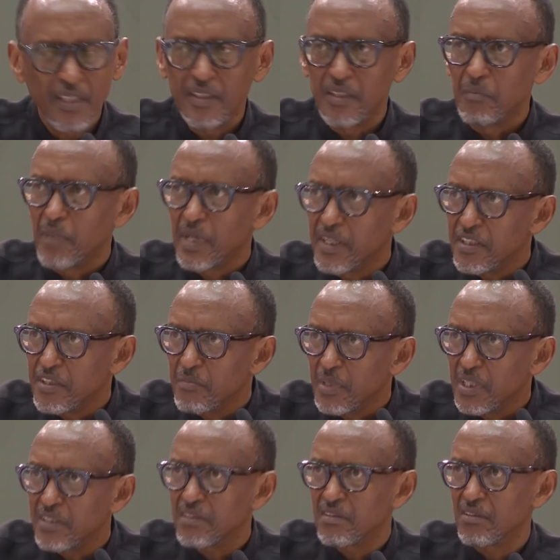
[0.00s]
the
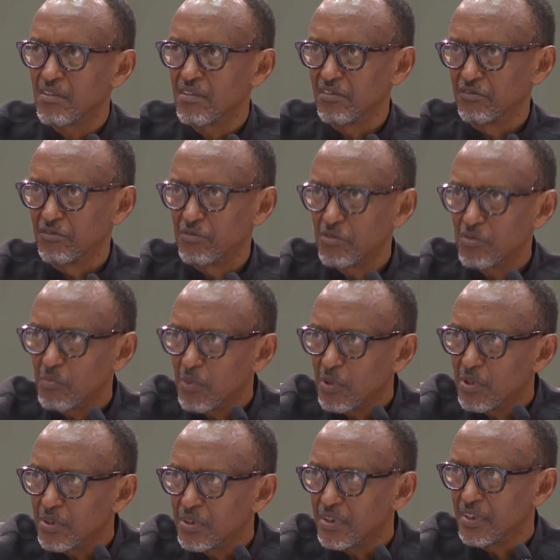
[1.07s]
management of
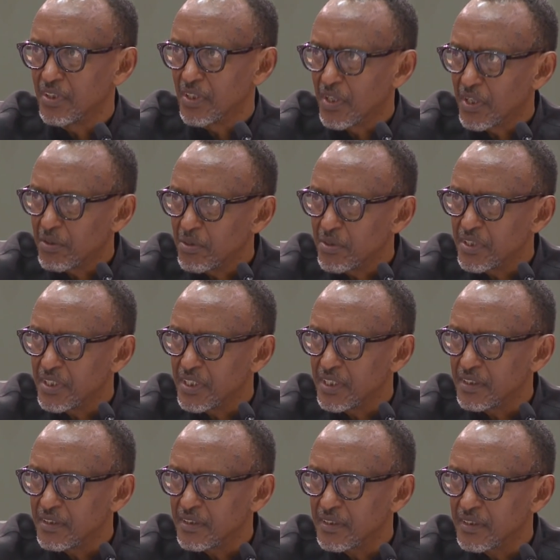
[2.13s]
football on our
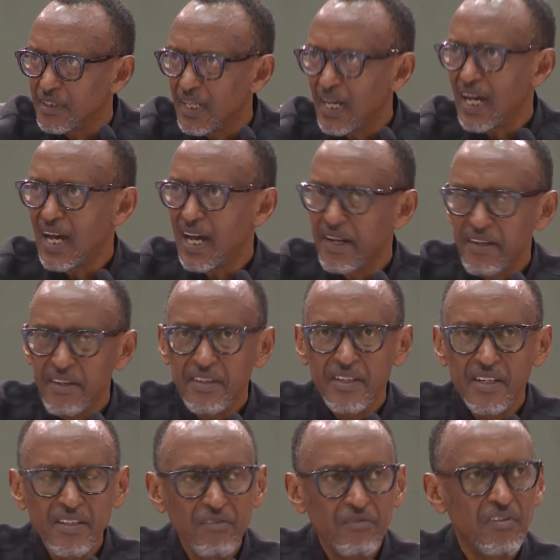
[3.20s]
continent, and
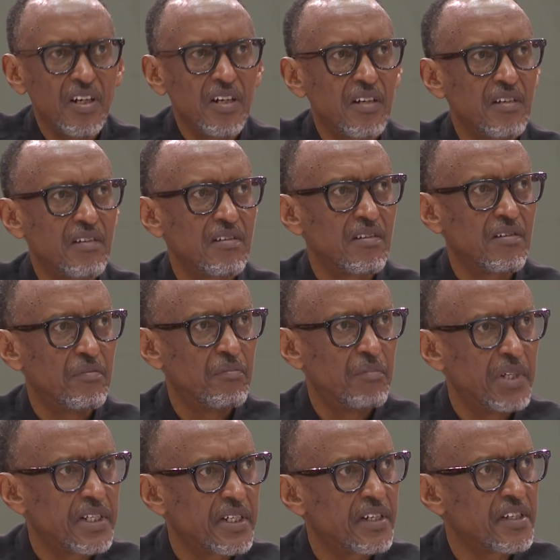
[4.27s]
deliver
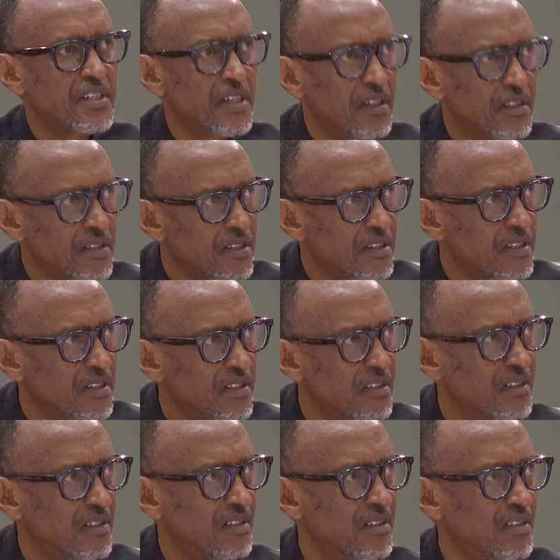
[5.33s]
better results
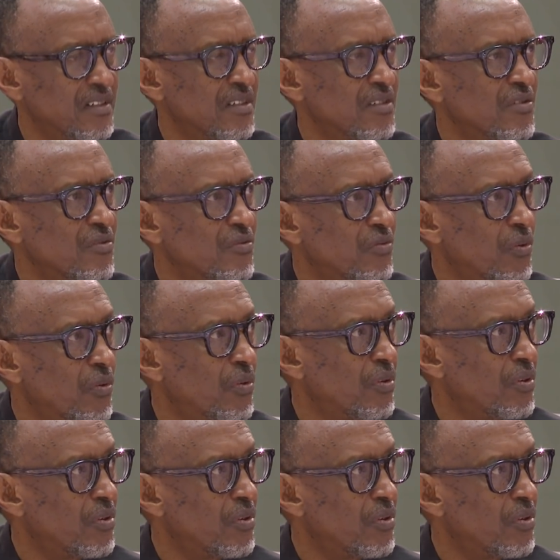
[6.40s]
for